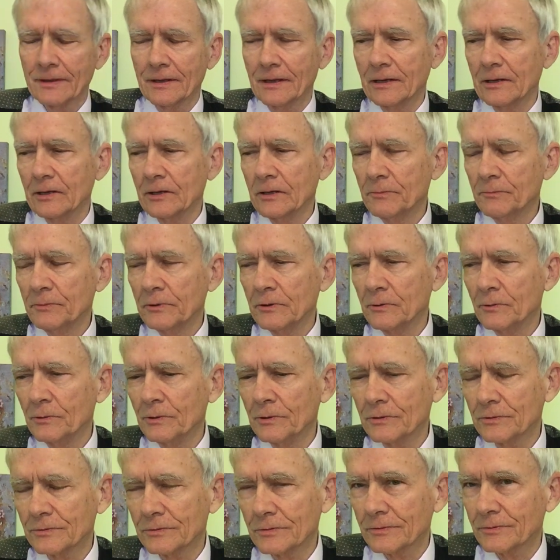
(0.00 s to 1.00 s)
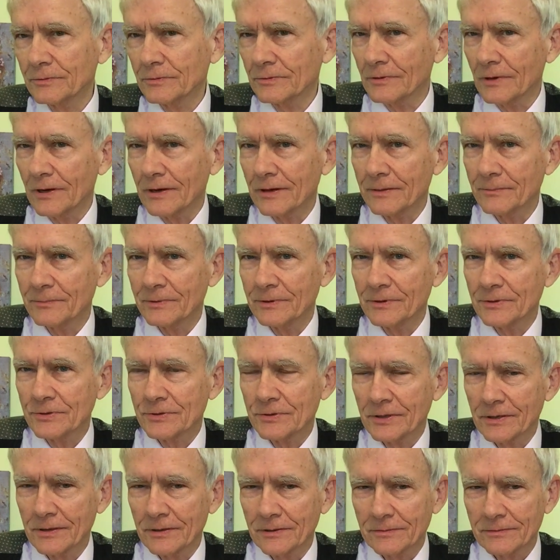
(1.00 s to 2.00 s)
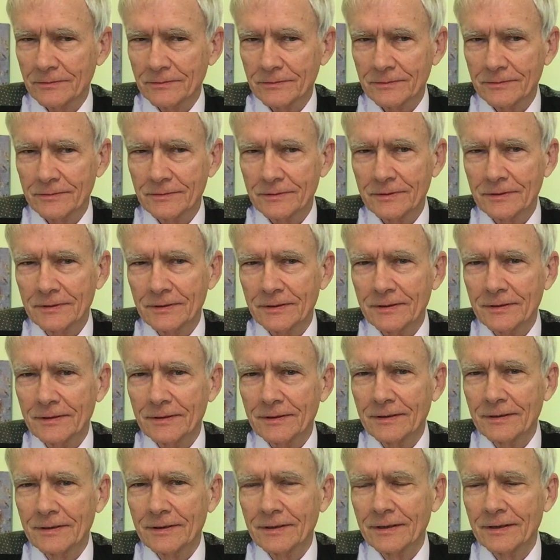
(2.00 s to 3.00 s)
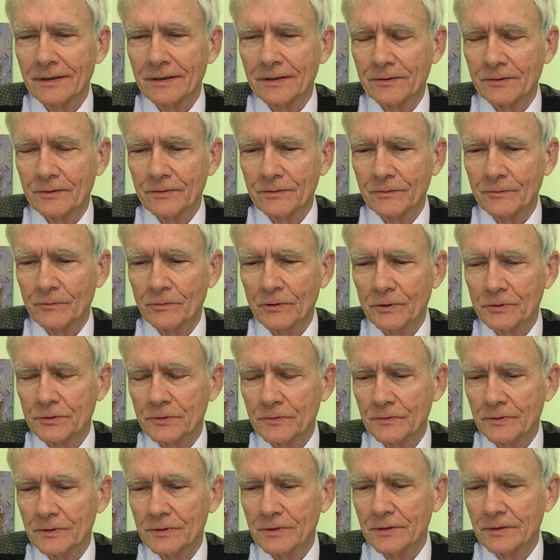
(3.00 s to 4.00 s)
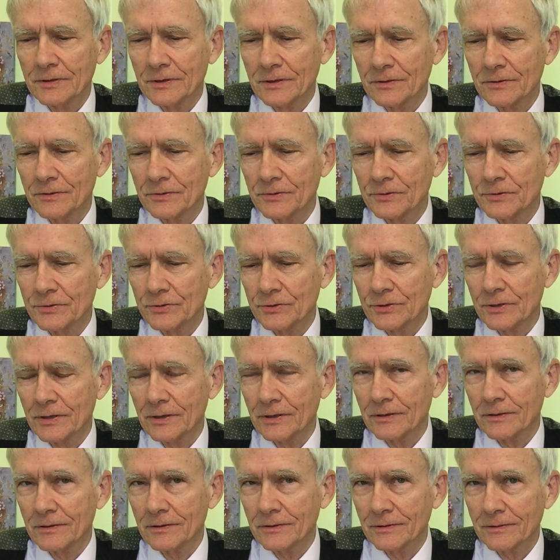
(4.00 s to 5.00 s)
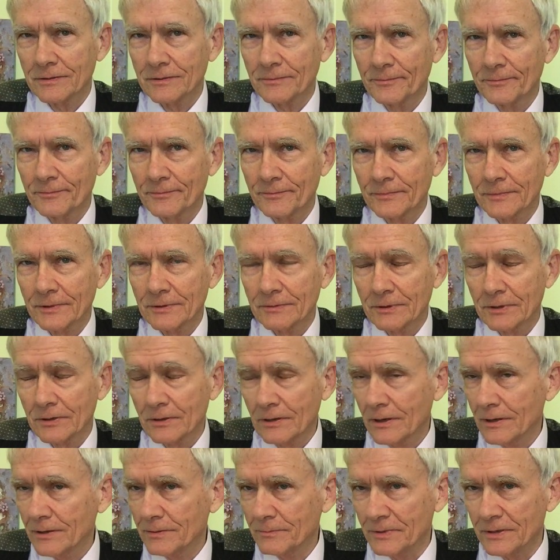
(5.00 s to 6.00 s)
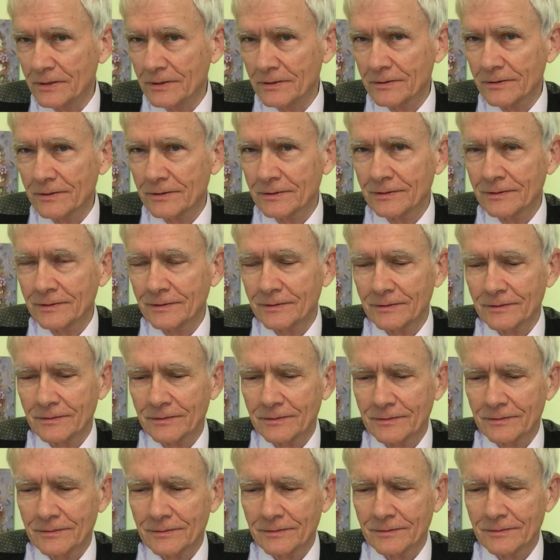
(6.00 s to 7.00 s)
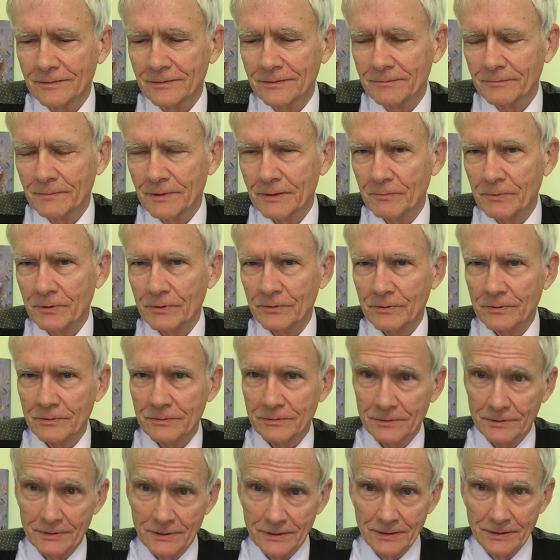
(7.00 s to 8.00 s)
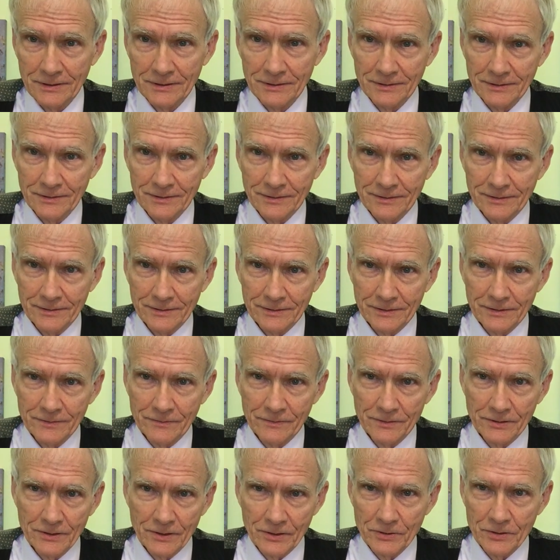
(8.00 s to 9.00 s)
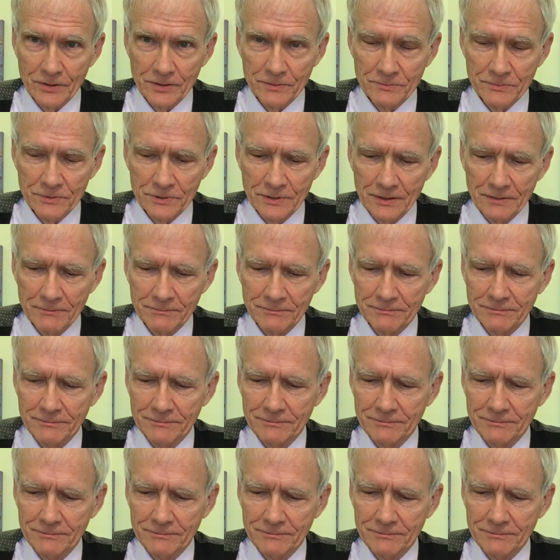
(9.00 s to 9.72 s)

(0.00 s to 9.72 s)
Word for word: and hope you will subscribe to the channel and watch videos, share, comment. Maybe you'll give it the thumbs up.